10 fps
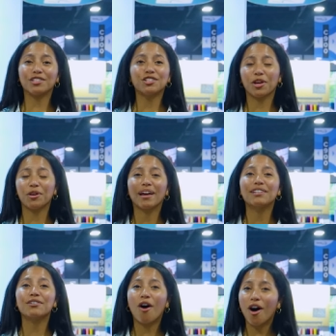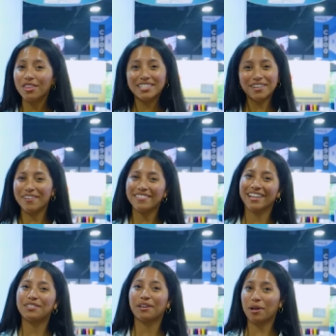to show you guys all the different
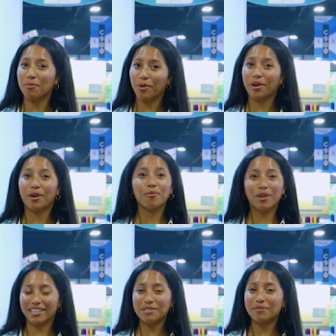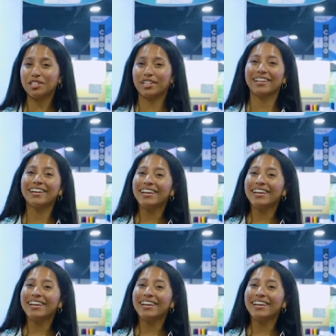things you can embroider with this machine,